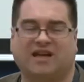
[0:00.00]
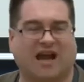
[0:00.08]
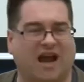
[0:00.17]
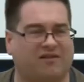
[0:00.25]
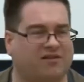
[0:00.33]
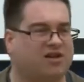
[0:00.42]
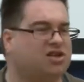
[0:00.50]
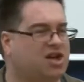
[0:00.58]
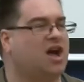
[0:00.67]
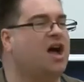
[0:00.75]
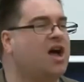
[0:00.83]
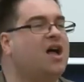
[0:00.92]

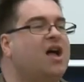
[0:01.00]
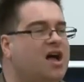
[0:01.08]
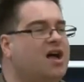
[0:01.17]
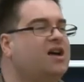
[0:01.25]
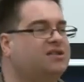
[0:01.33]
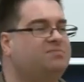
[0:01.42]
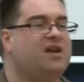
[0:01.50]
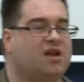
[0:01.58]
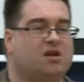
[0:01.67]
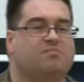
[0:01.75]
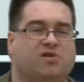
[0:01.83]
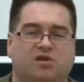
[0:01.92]
character as
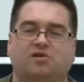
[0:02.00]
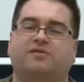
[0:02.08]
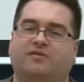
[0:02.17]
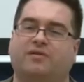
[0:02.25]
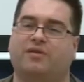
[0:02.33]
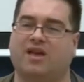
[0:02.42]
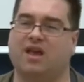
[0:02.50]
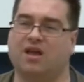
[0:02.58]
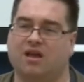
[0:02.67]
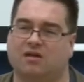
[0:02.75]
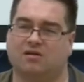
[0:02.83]
being a beautiful thing.